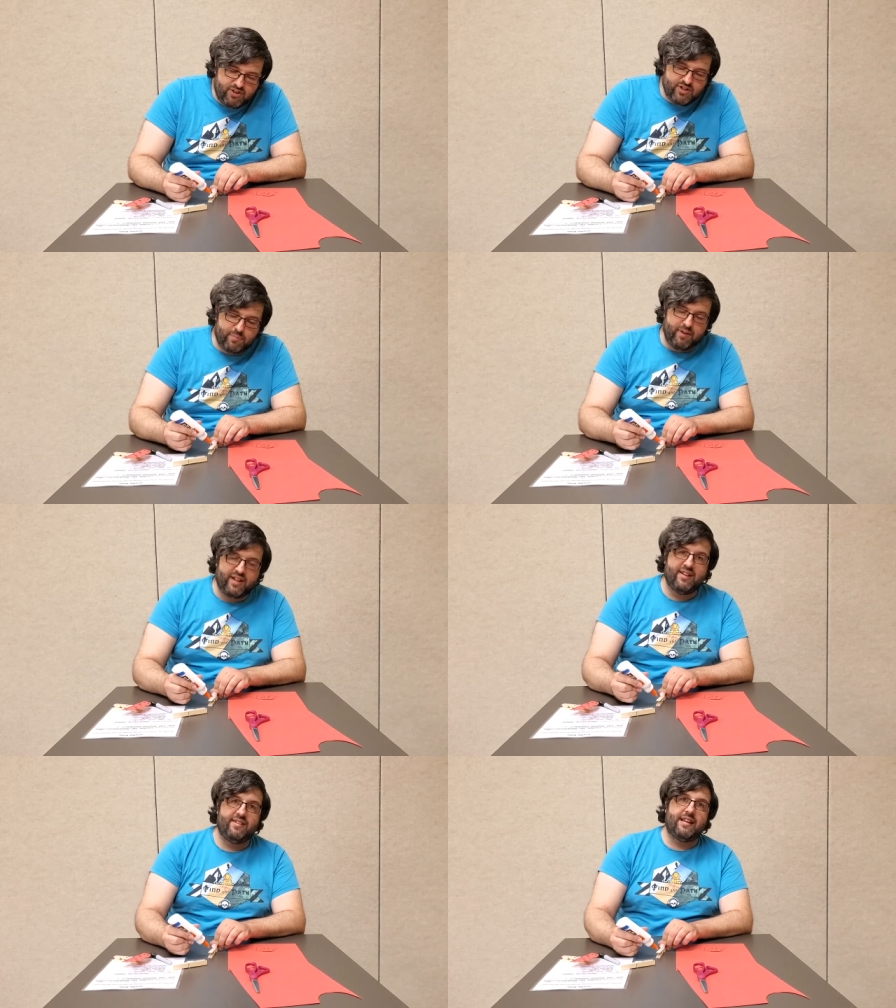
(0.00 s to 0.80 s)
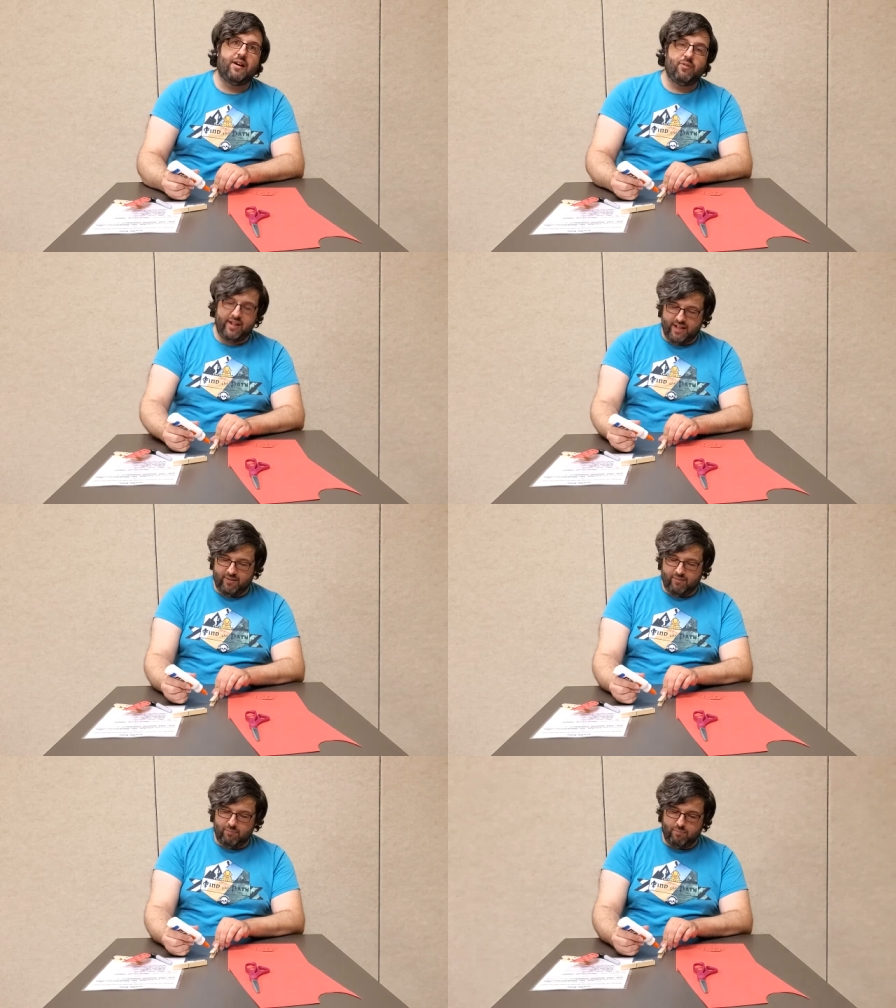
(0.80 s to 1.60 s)
just because that way
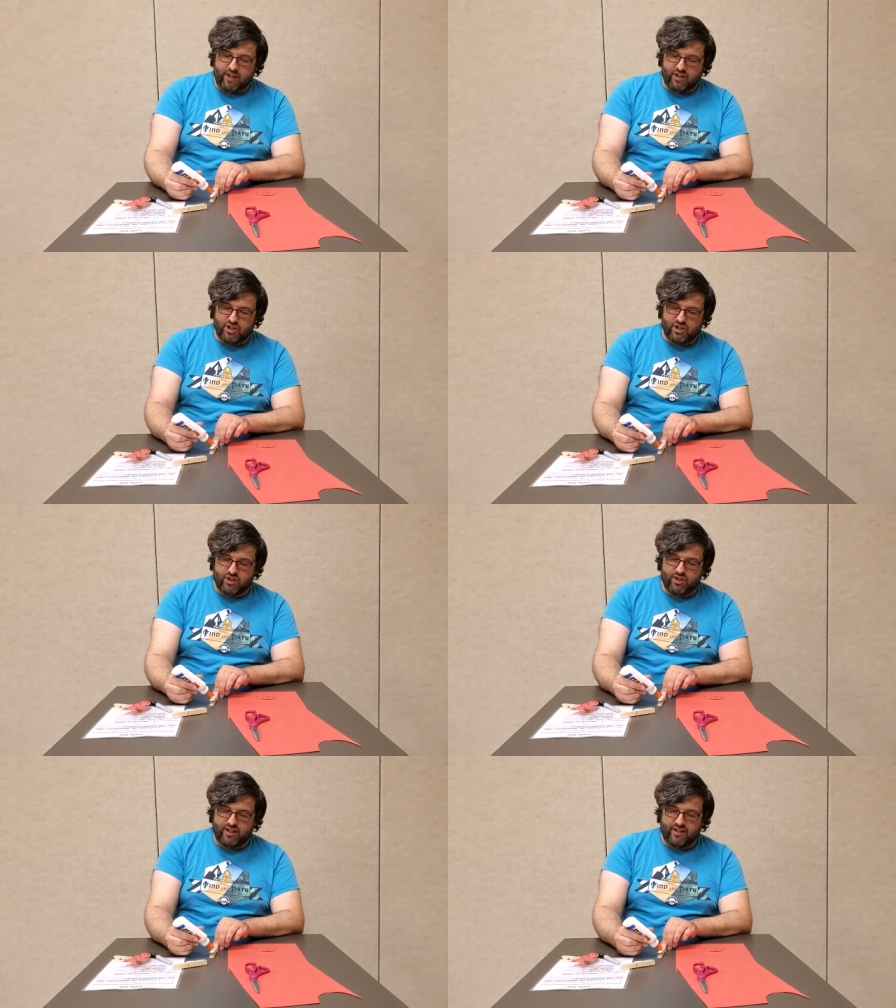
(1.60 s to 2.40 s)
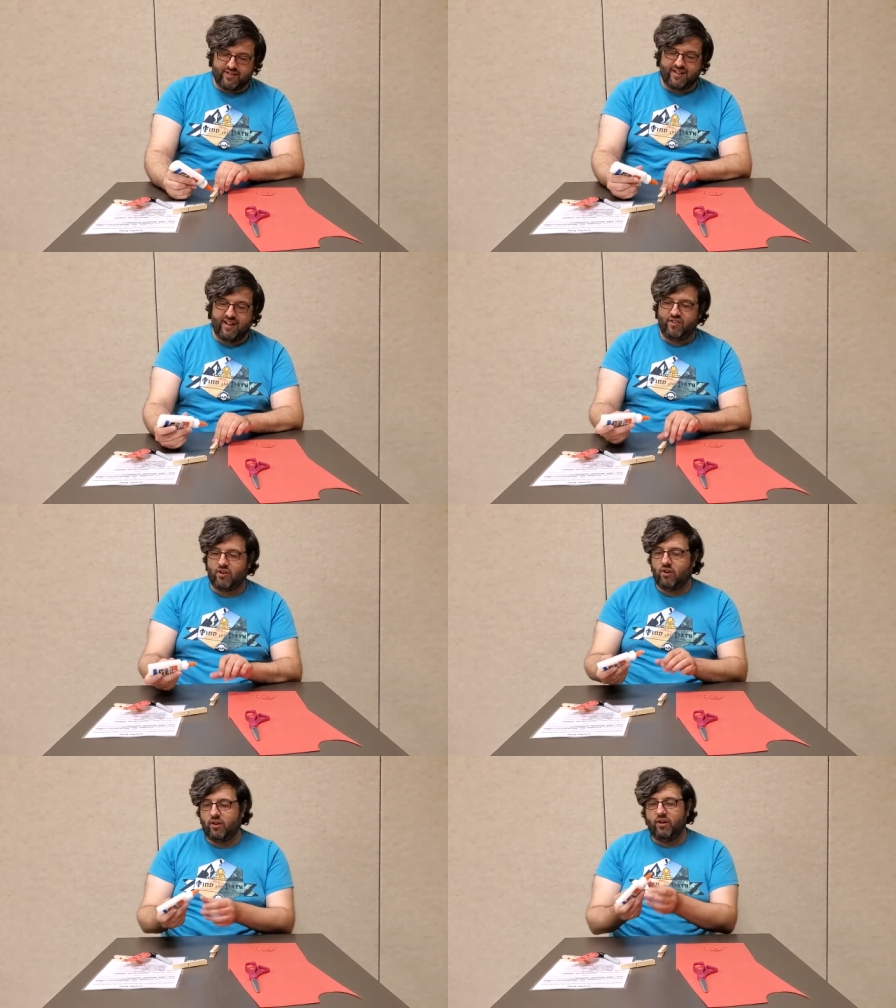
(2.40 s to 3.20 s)
it makes sure that it stays
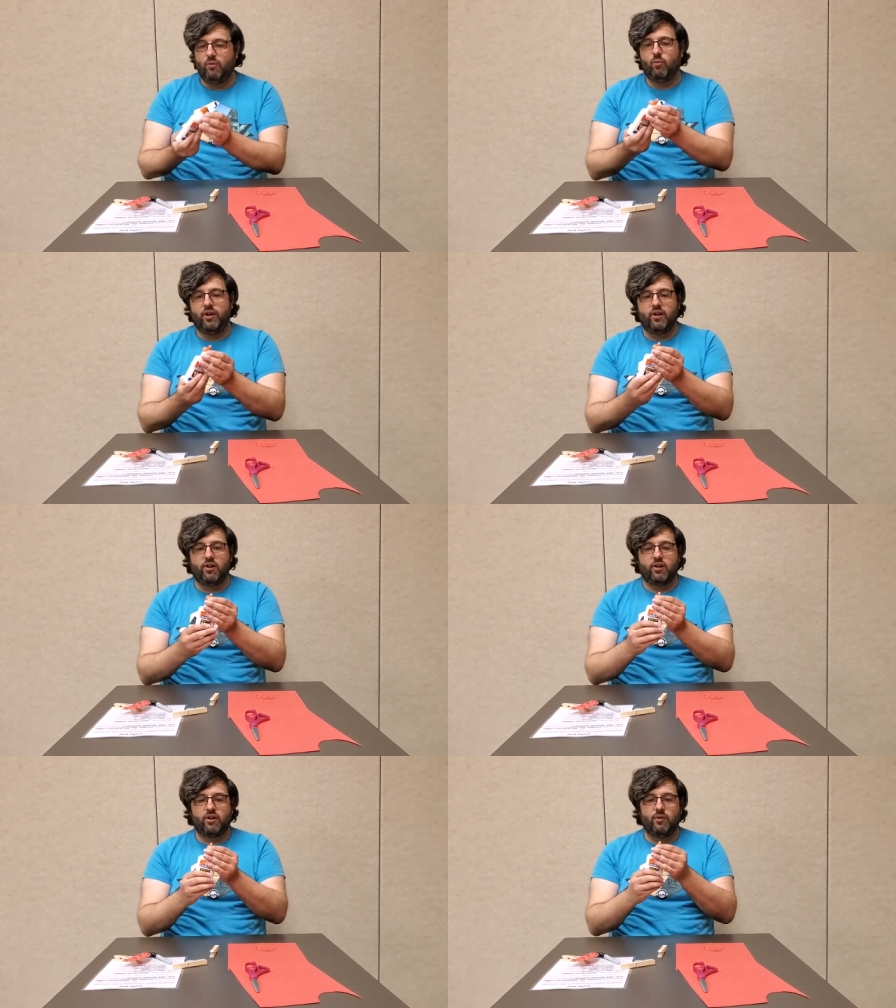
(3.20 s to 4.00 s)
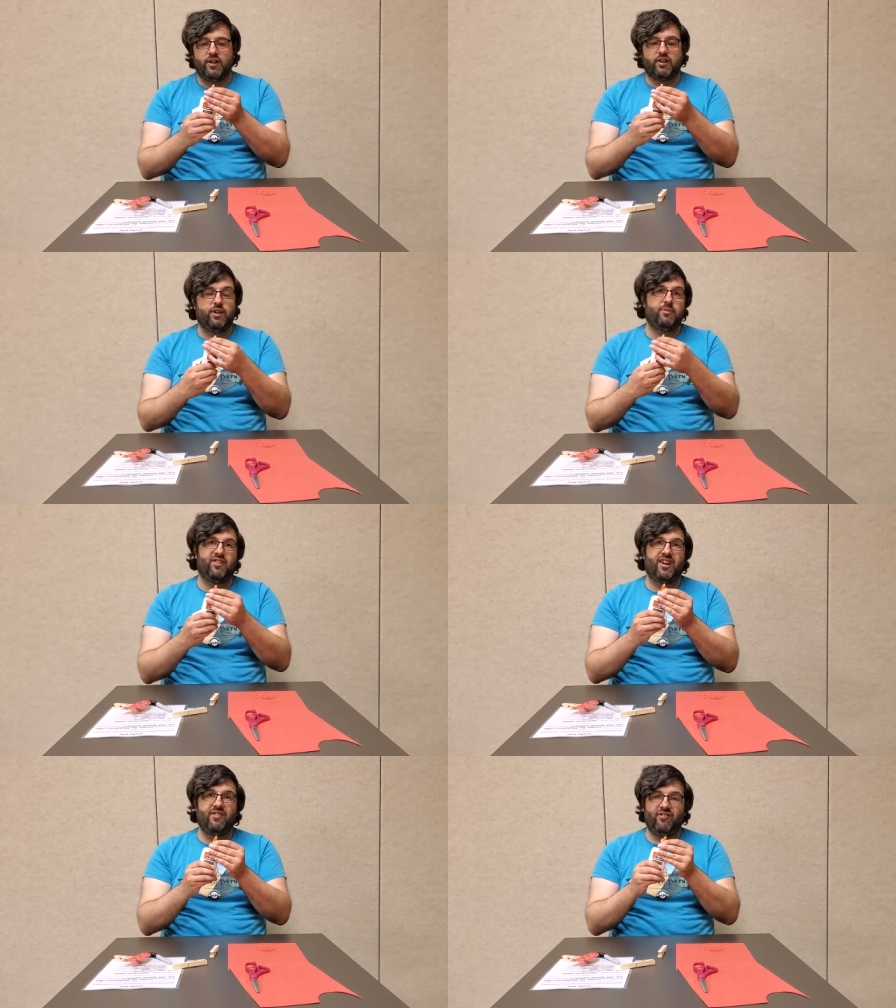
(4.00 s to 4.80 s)
on when you're going to clip
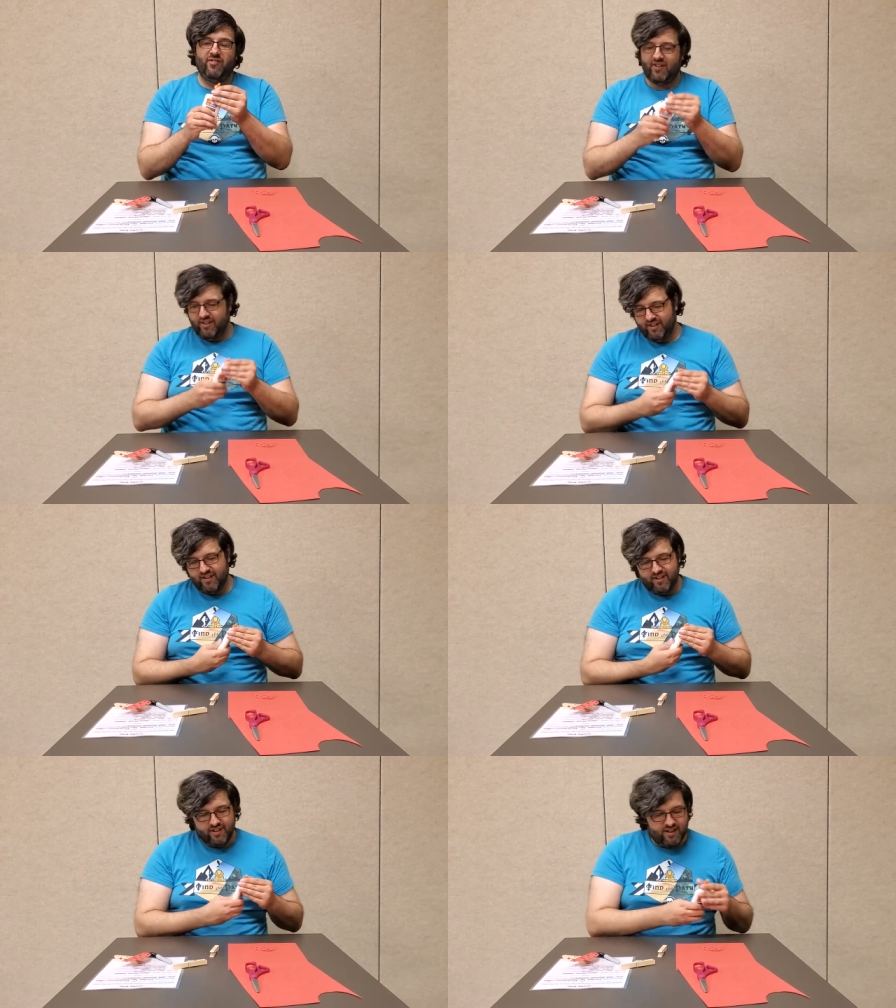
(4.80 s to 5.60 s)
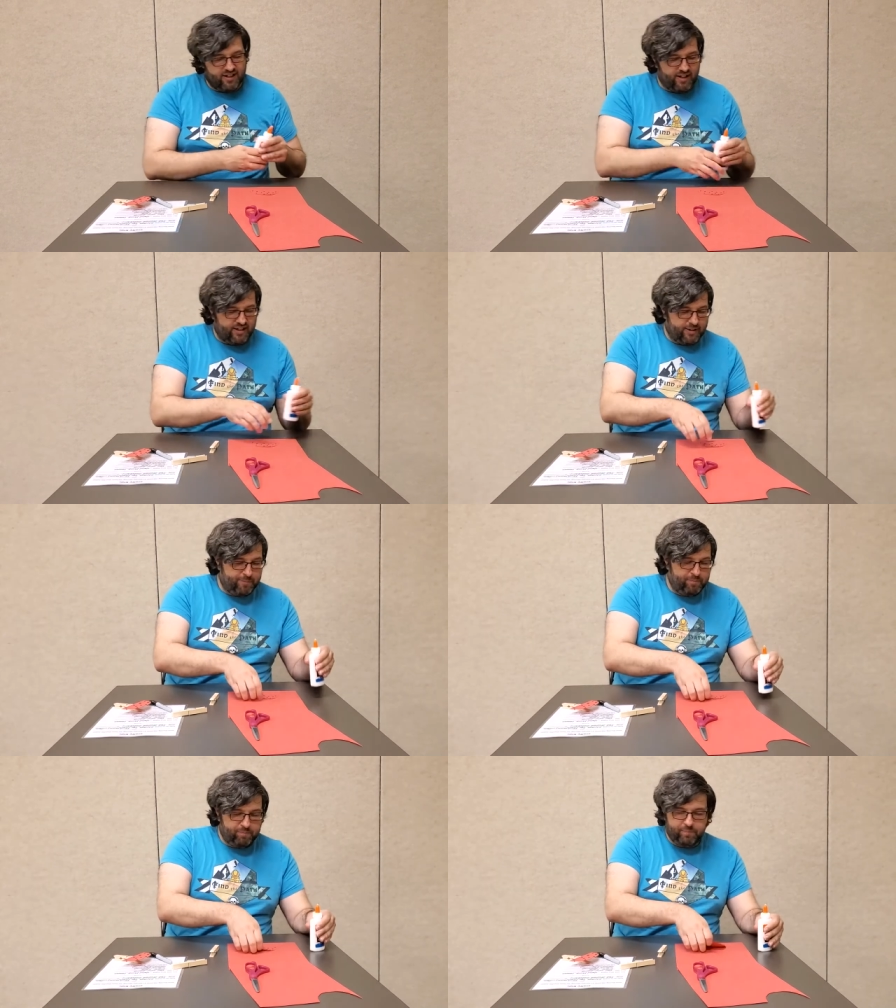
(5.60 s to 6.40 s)
stuff. Mm -hmm. um,